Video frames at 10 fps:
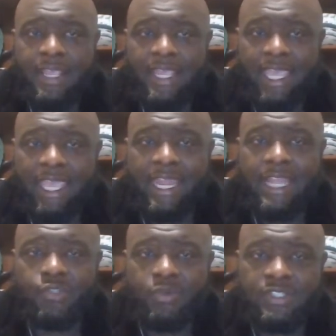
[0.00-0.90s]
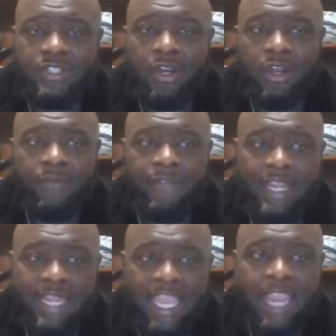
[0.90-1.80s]
in as a result of the
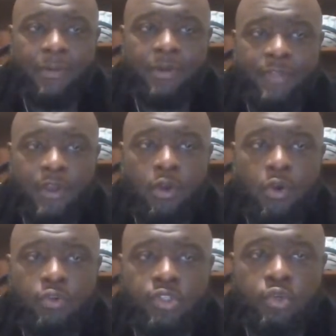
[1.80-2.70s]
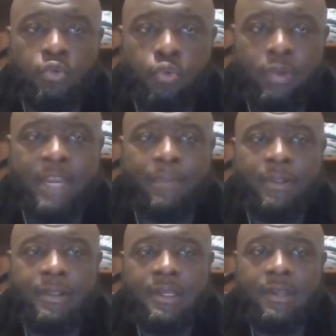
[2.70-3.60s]
labor of those who reap
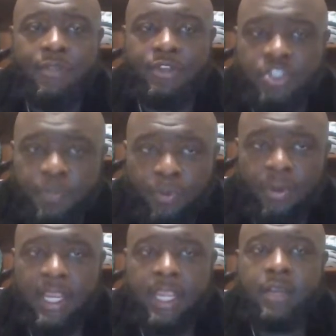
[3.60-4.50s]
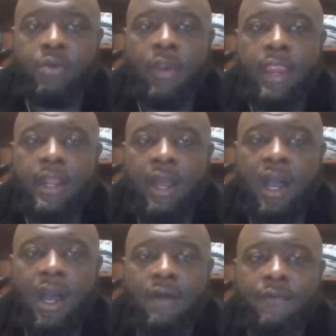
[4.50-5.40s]
the spring grain
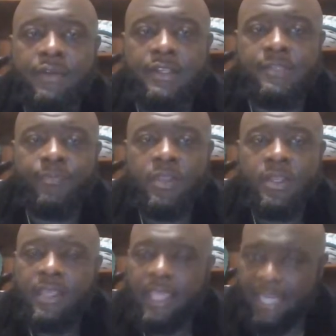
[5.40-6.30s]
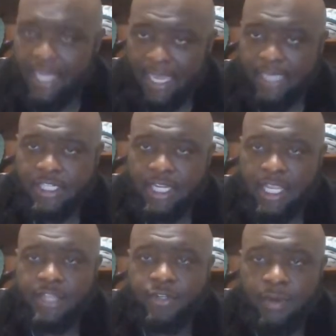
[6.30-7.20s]
harvest in ancient
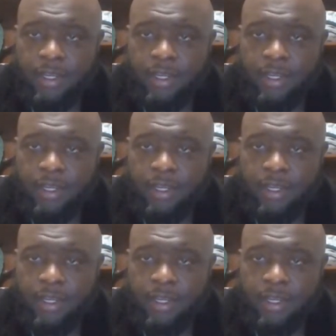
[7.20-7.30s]
Israel.